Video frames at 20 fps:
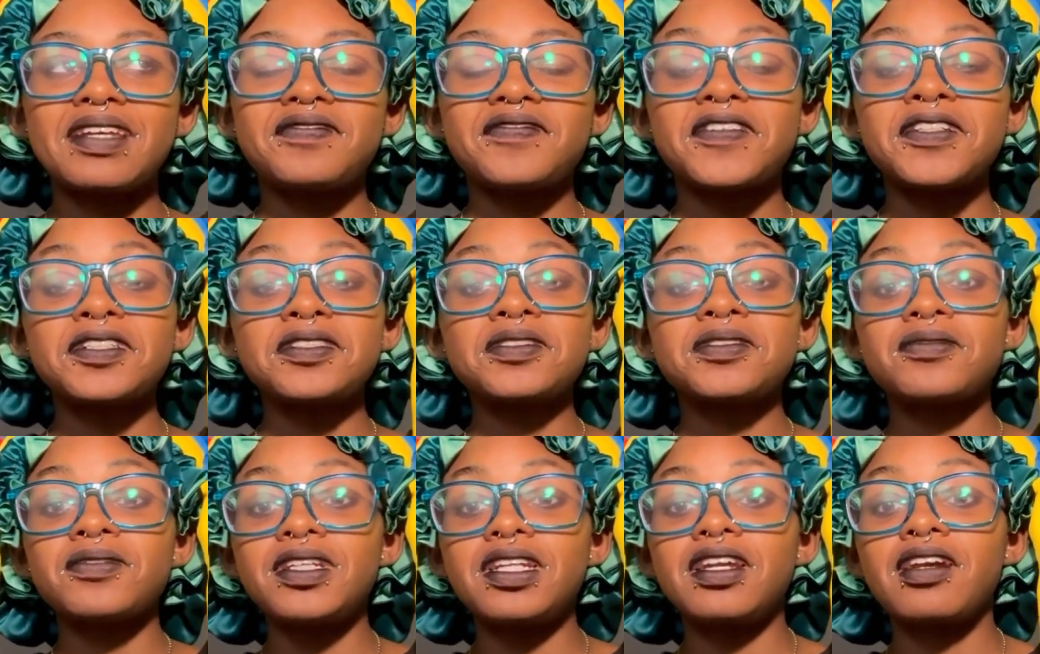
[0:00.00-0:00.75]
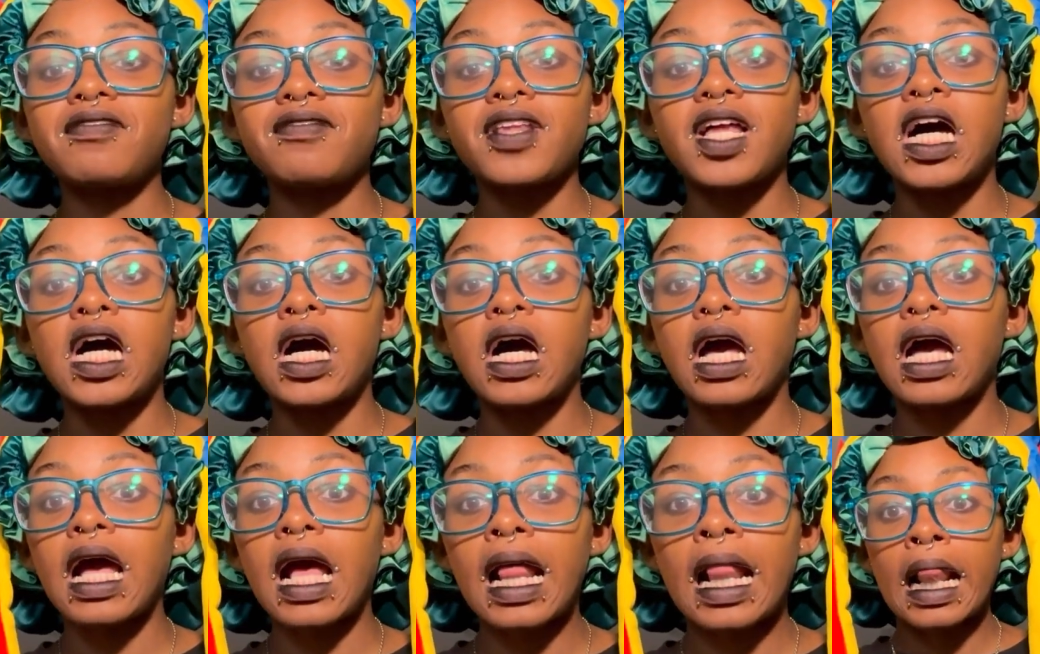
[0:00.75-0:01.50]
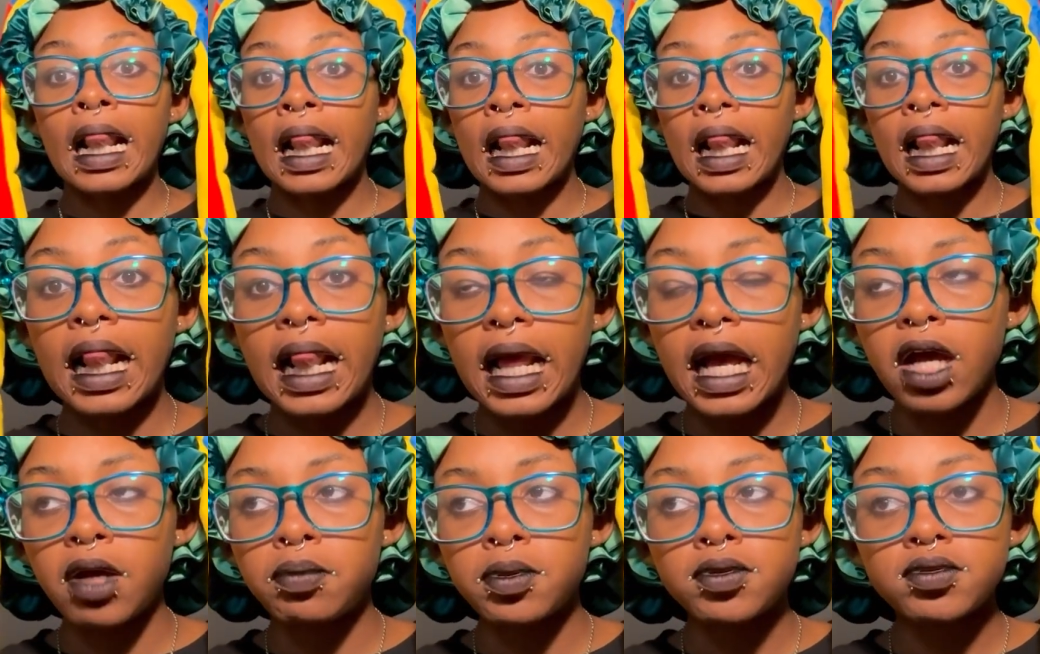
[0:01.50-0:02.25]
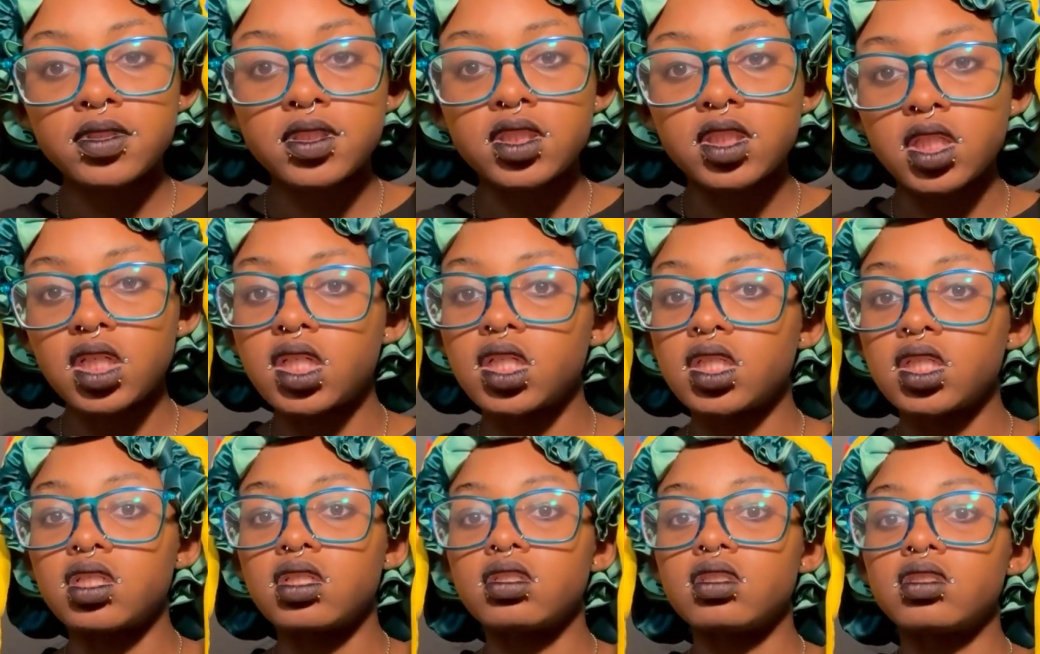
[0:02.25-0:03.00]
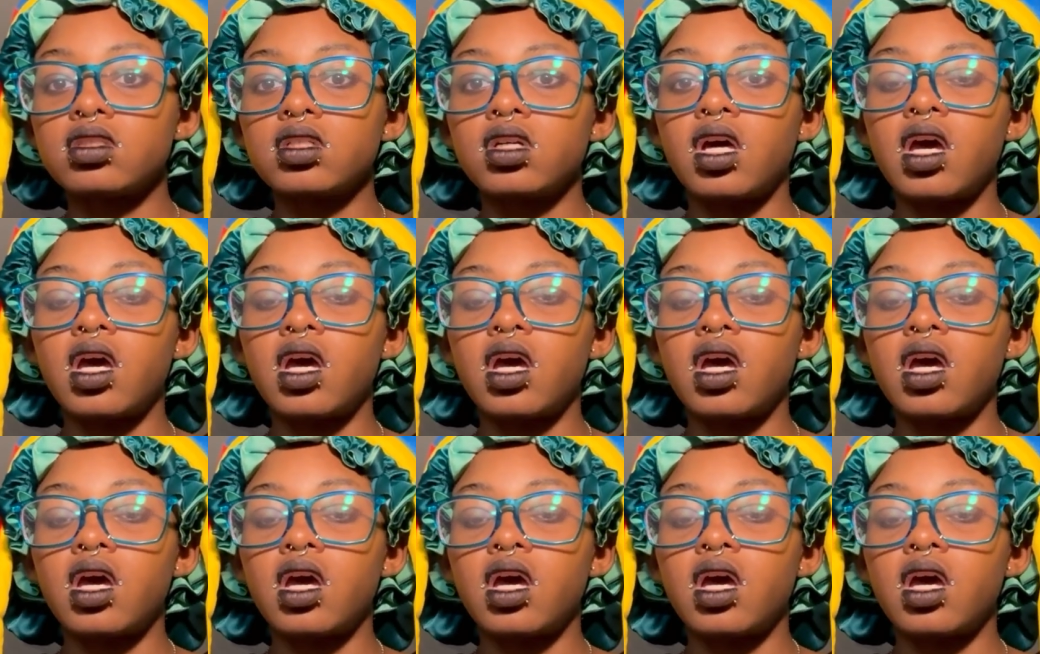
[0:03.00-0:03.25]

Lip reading: first reading vlog. I hope it was good.